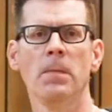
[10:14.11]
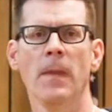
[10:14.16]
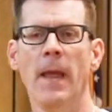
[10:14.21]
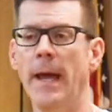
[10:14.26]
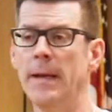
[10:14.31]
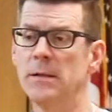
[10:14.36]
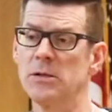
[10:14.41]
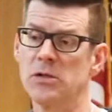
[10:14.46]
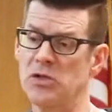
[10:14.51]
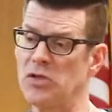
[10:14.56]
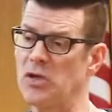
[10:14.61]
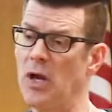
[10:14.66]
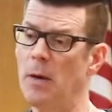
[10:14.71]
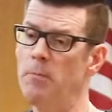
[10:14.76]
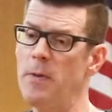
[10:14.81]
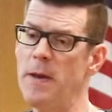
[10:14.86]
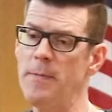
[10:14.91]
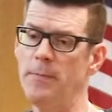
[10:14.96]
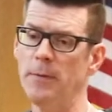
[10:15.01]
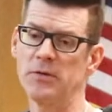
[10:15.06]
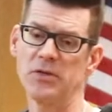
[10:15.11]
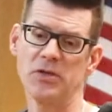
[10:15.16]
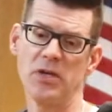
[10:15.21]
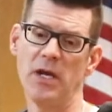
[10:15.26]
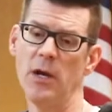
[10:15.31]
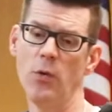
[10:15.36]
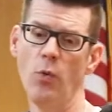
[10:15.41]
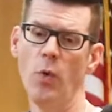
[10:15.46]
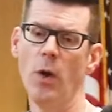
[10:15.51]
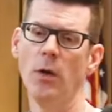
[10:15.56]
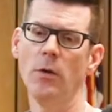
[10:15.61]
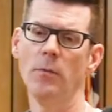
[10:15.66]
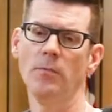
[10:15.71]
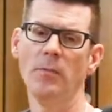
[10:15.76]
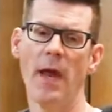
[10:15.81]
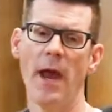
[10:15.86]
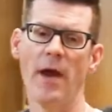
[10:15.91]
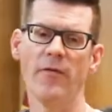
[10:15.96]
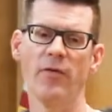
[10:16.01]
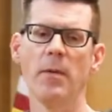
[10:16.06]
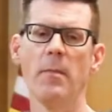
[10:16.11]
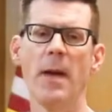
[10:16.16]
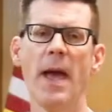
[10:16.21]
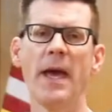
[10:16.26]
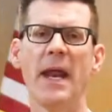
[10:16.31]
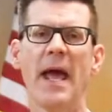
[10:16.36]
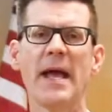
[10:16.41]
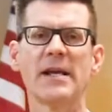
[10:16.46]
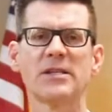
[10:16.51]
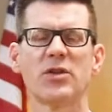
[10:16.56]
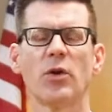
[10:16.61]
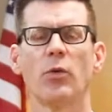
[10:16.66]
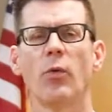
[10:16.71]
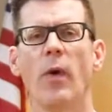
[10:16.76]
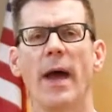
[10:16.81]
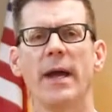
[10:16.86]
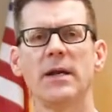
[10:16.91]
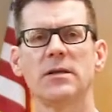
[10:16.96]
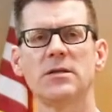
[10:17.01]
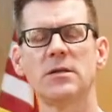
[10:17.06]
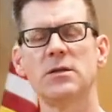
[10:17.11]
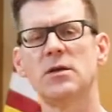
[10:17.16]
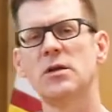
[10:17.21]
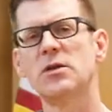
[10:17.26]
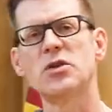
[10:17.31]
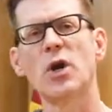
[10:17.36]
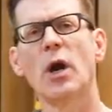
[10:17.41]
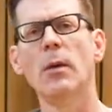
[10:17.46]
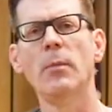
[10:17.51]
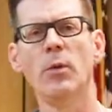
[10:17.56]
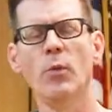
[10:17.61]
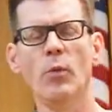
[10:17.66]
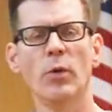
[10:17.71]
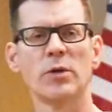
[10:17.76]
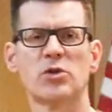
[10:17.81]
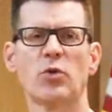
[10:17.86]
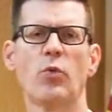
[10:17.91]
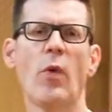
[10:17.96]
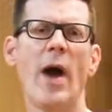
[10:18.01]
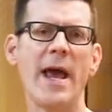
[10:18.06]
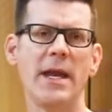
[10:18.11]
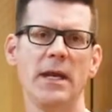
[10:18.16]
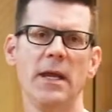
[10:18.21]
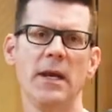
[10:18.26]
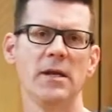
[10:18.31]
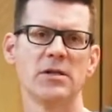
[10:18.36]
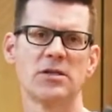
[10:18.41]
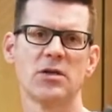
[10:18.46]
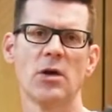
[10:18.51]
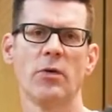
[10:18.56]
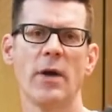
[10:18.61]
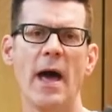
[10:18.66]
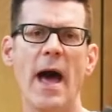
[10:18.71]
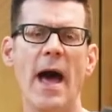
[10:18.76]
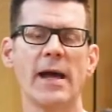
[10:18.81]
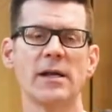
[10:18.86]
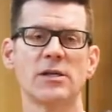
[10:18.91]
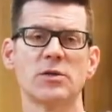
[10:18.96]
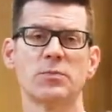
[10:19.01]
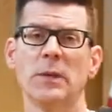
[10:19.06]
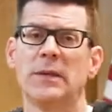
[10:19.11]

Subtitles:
And some people say, well, every man has the right to determine what's right in his own eyes.